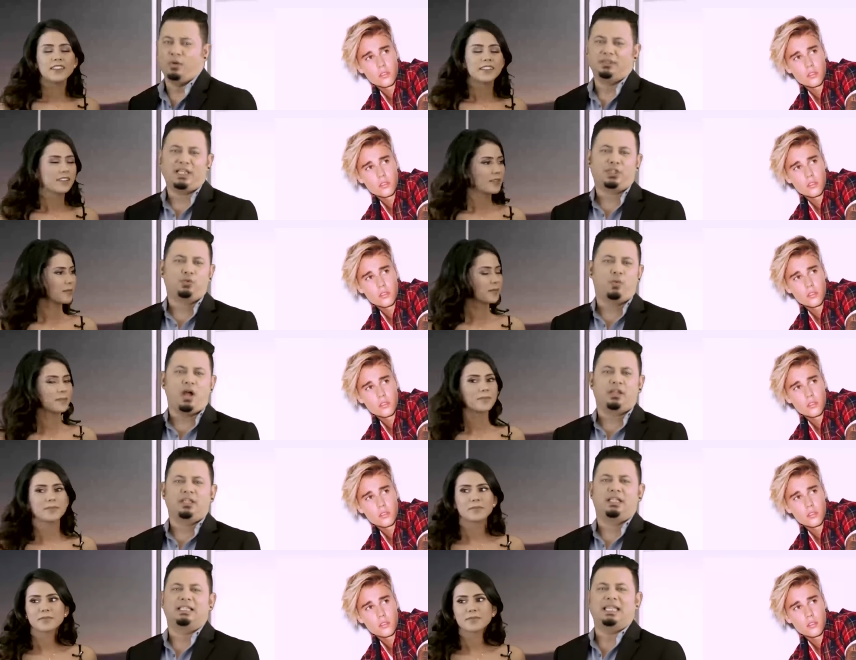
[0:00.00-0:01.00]
Speaker 1: Well, that's
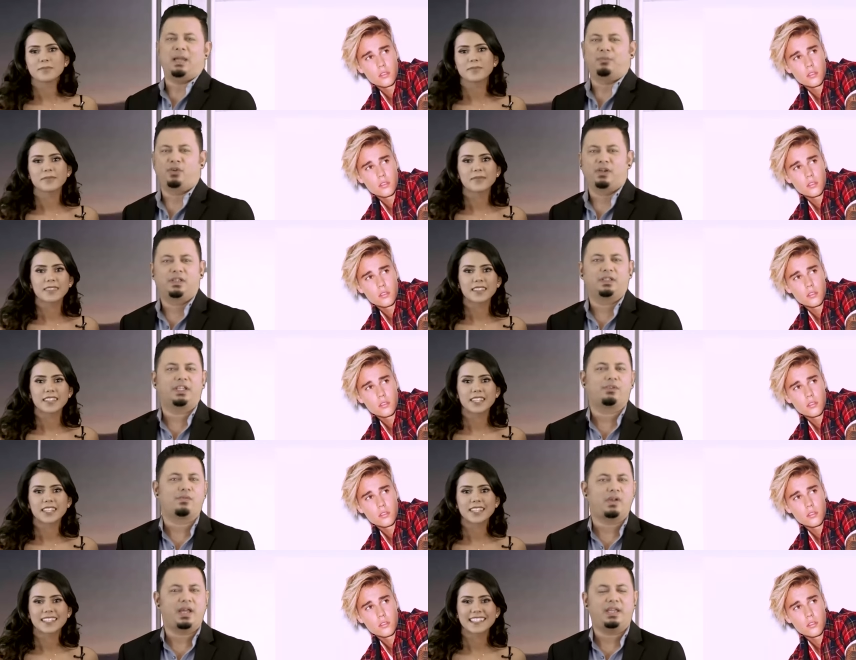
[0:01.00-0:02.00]
what the glamour,
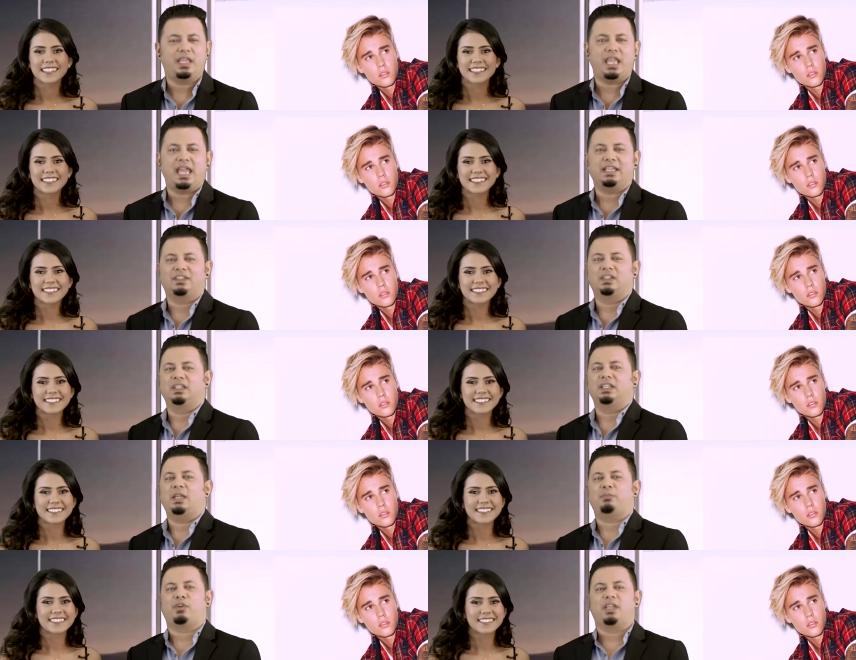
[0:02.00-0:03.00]
glitterati, and
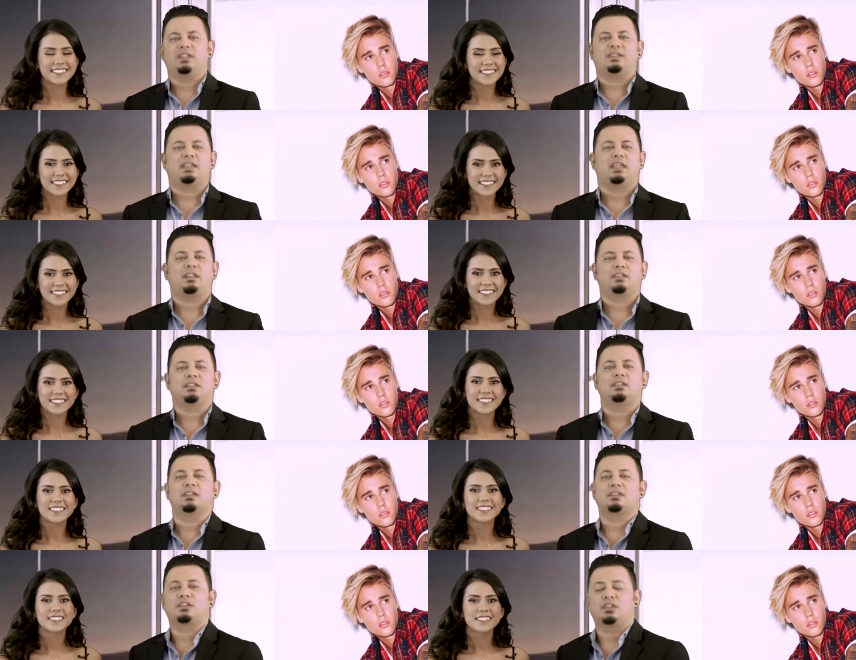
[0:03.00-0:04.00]
celebrity status
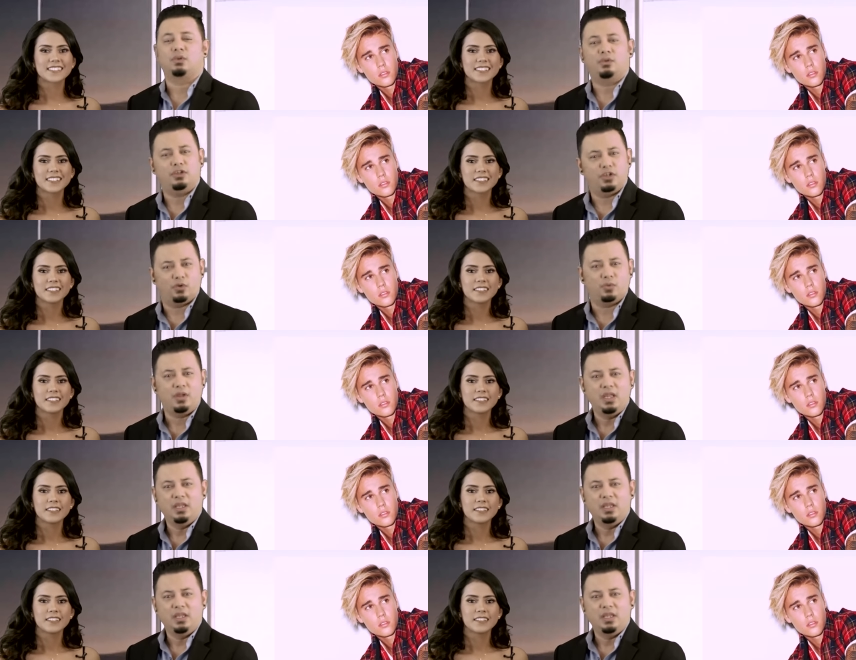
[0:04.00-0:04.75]
does to you.